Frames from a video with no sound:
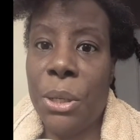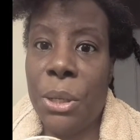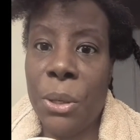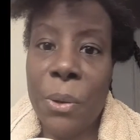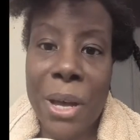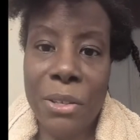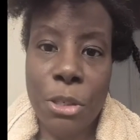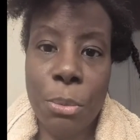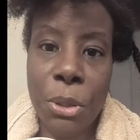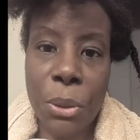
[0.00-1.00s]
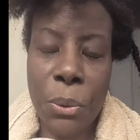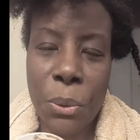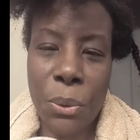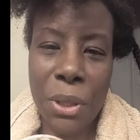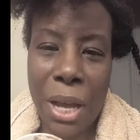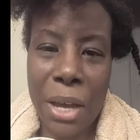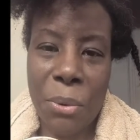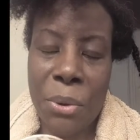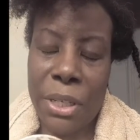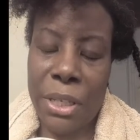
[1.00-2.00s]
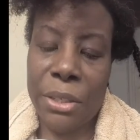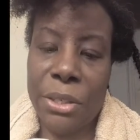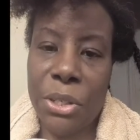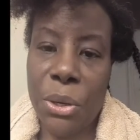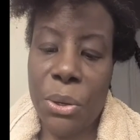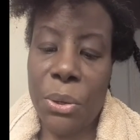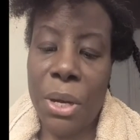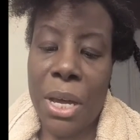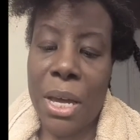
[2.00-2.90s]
you don't have to put a whole lot on there. So